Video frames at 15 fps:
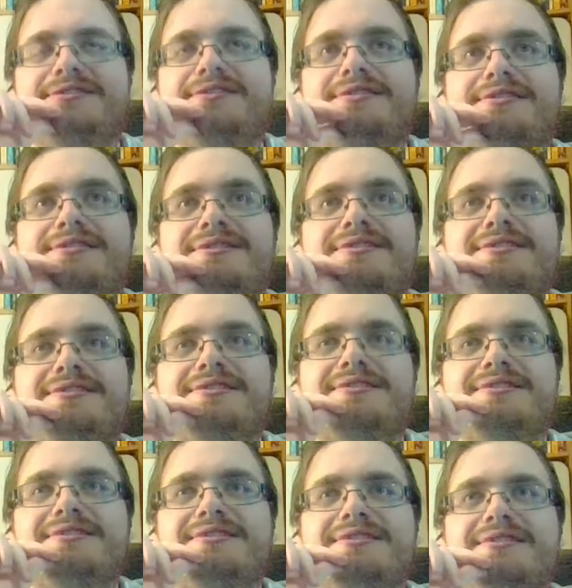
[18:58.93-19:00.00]
Yep.
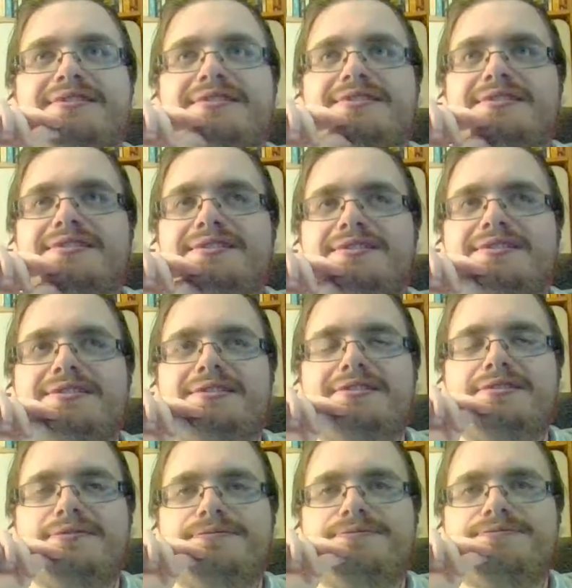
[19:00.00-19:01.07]
Bill France had a